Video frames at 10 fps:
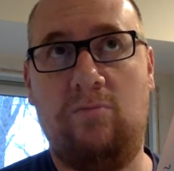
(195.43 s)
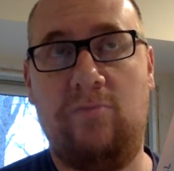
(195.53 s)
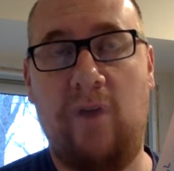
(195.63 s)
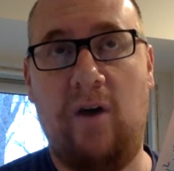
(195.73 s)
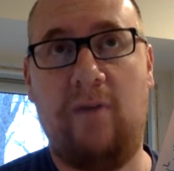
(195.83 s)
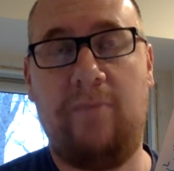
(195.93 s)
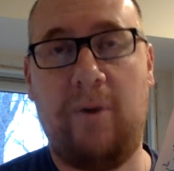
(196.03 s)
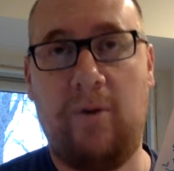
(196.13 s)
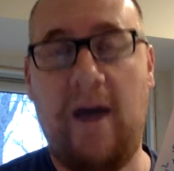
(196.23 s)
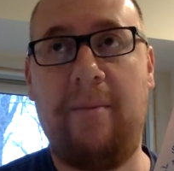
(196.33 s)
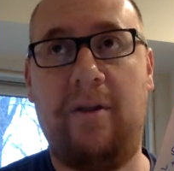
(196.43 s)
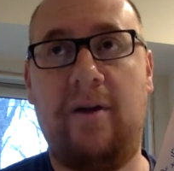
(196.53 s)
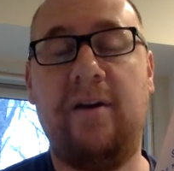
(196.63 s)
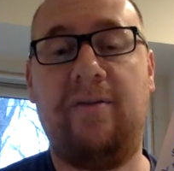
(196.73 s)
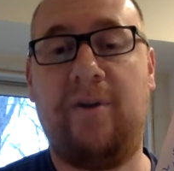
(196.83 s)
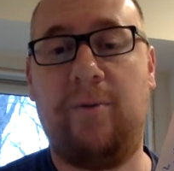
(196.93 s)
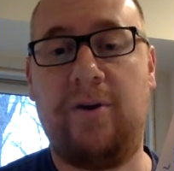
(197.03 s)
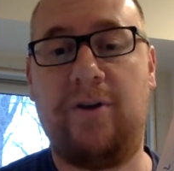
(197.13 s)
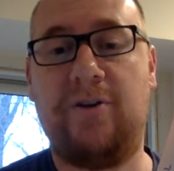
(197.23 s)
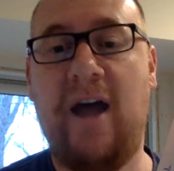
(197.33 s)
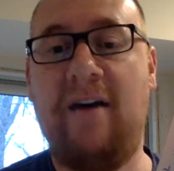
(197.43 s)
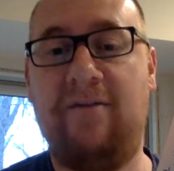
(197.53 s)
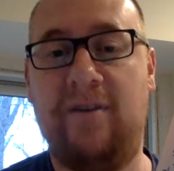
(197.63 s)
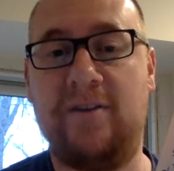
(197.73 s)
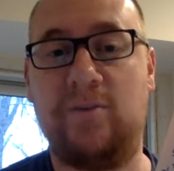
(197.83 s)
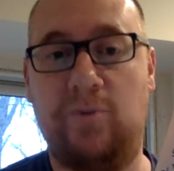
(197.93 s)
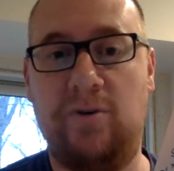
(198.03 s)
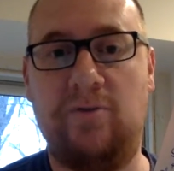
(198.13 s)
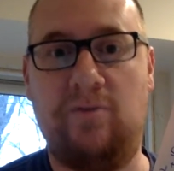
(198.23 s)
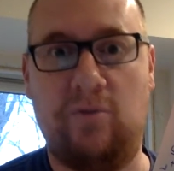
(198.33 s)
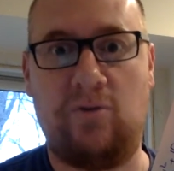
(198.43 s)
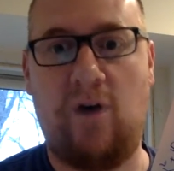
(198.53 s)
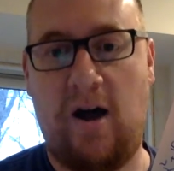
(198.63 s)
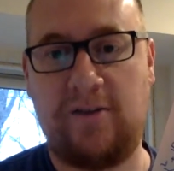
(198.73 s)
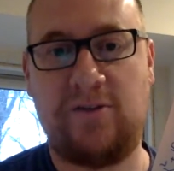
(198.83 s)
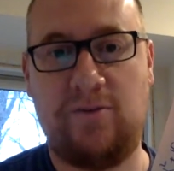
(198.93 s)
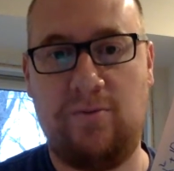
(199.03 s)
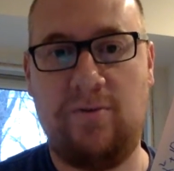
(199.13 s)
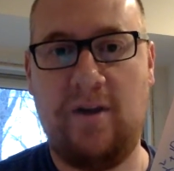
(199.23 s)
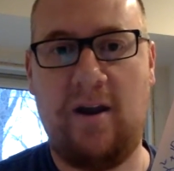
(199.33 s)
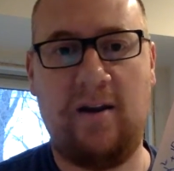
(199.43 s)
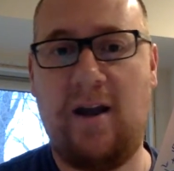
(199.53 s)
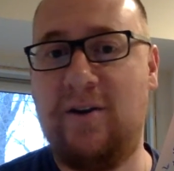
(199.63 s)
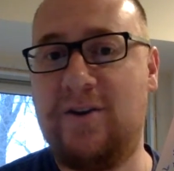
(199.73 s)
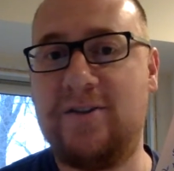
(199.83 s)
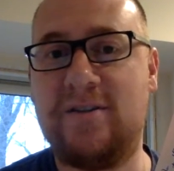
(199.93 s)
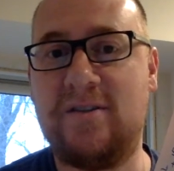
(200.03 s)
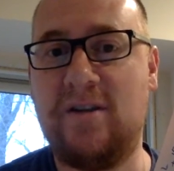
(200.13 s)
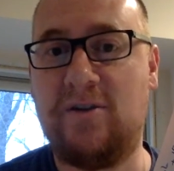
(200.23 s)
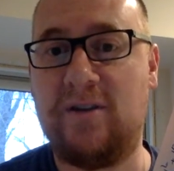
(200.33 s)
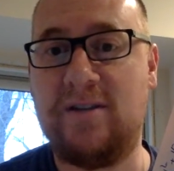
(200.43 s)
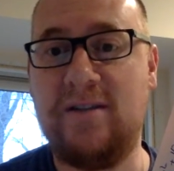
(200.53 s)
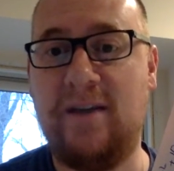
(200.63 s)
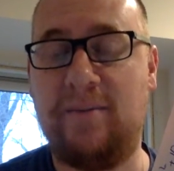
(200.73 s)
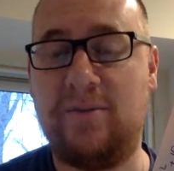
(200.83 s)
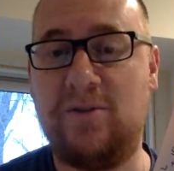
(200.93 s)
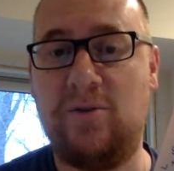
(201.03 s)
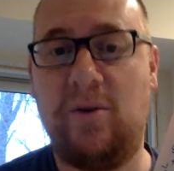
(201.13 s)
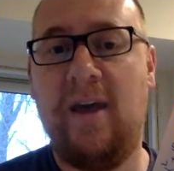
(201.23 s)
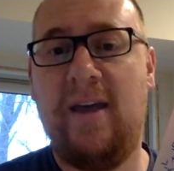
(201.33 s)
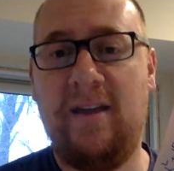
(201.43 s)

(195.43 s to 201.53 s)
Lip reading: the parabola, if I were to graph this, would cross through there. Now, here's a secret tip, too.